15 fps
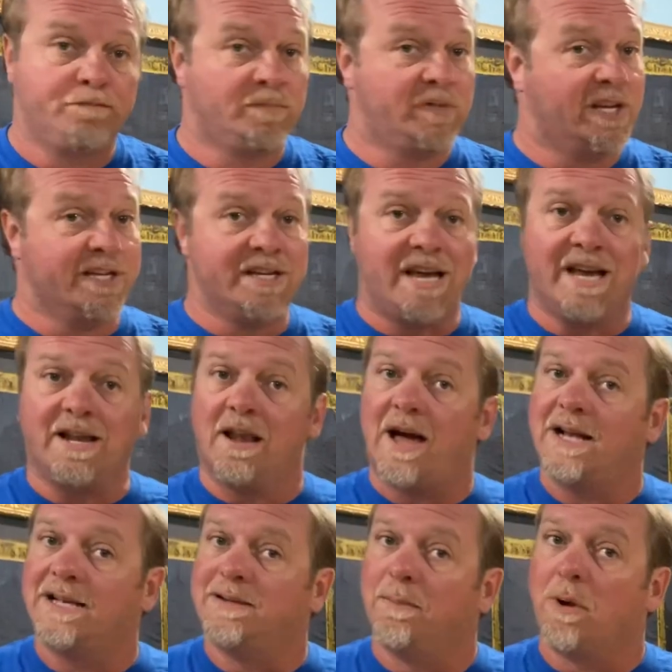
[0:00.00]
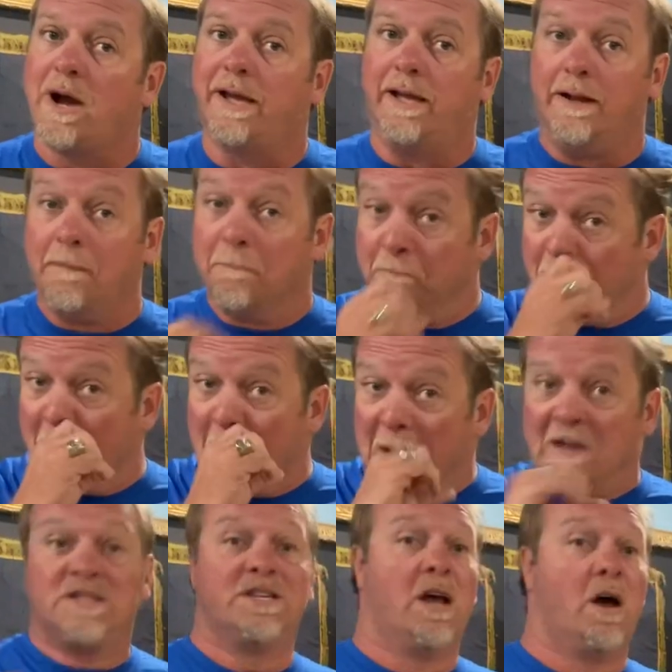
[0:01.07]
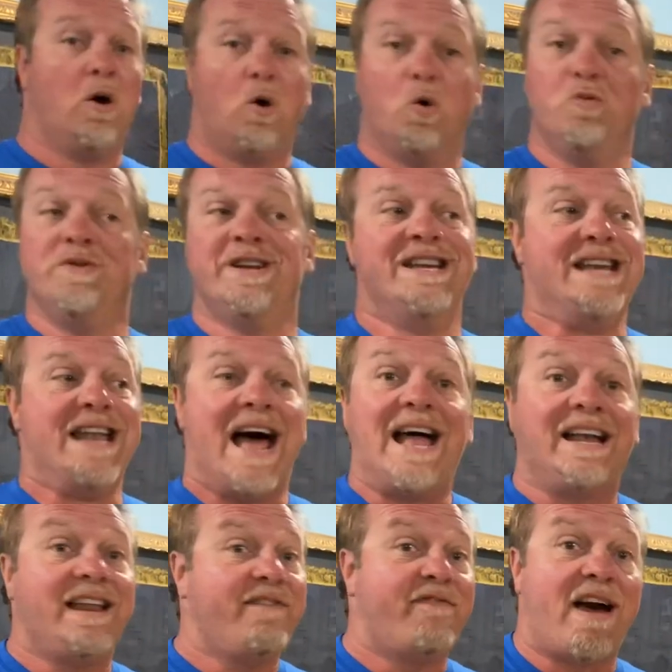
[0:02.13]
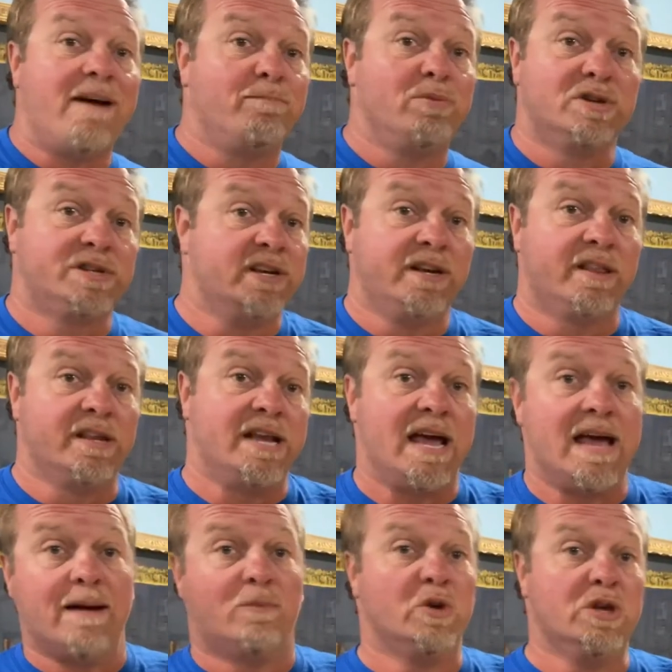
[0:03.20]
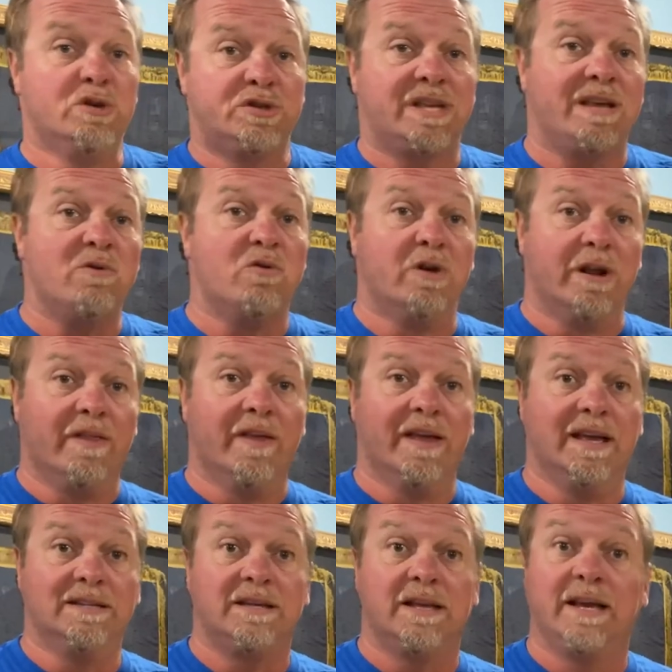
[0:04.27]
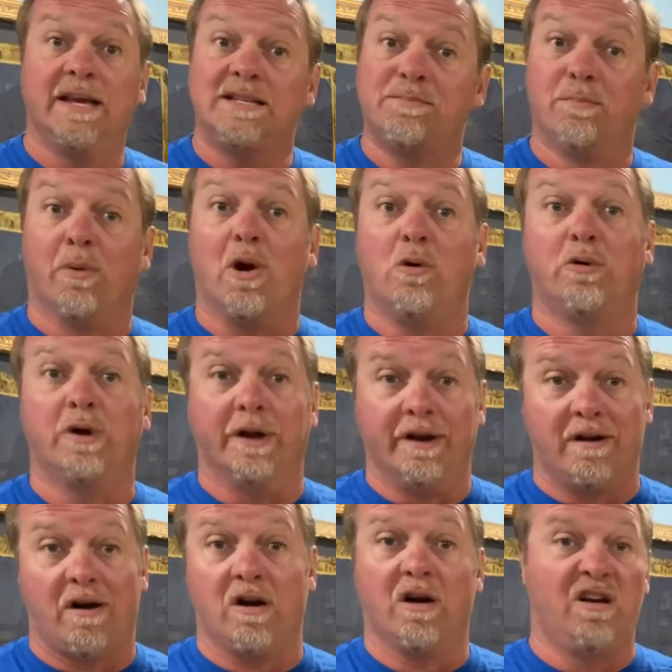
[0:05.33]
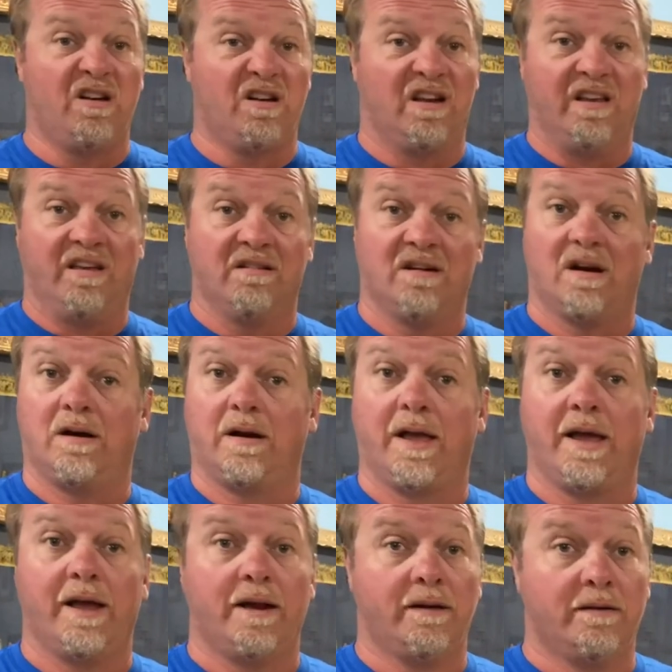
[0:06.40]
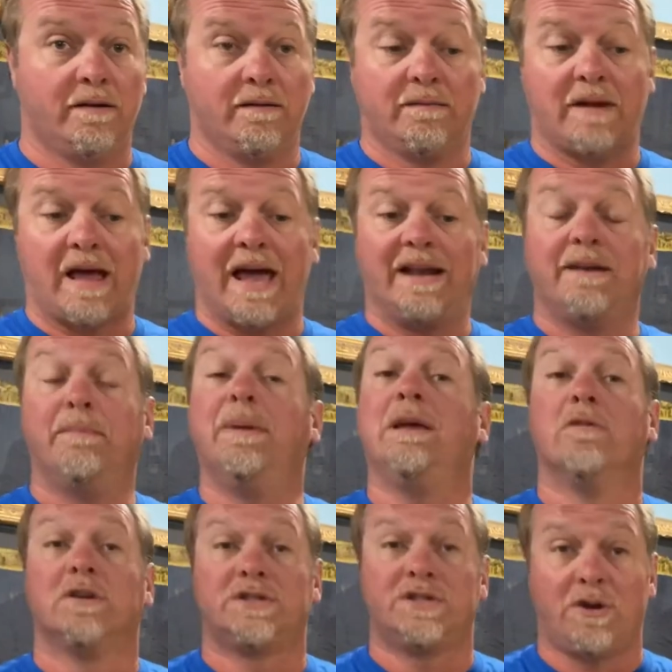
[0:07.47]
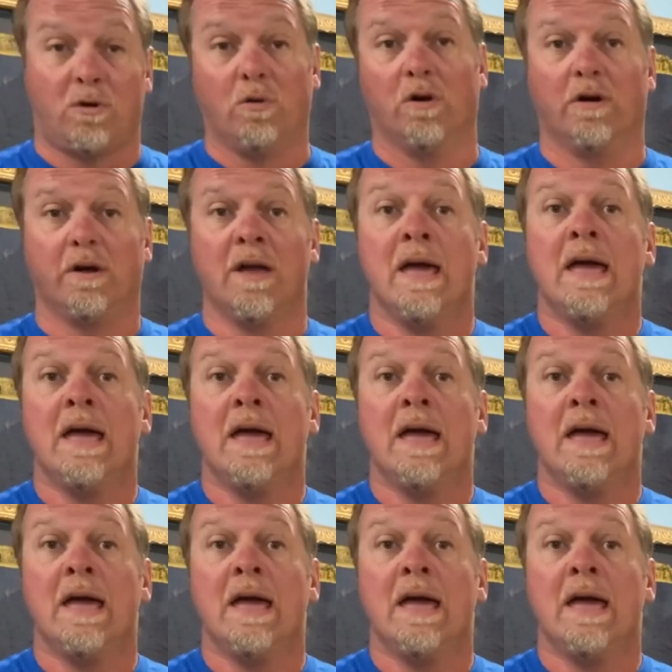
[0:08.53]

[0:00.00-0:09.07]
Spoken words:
Didn't take a lot to break it. So 95% of the time when you see one of these, it's broken or ugly or and had to be restored.